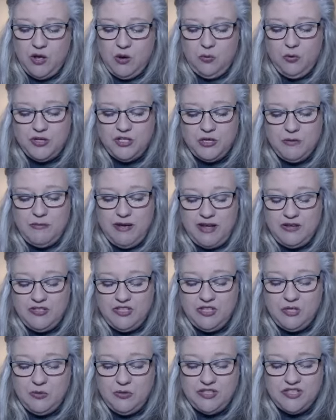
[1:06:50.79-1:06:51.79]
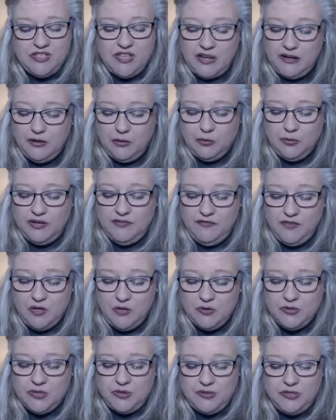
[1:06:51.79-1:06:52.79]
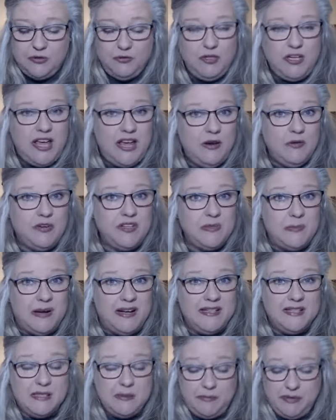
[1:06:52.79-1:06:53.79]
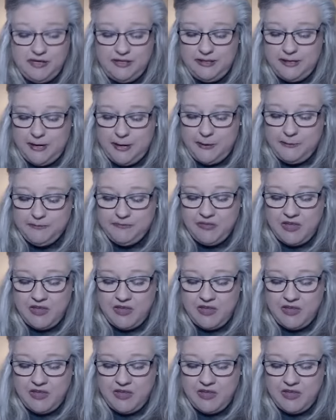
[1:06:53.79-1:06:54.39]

which amounts to a subtle refusal to take responsibility.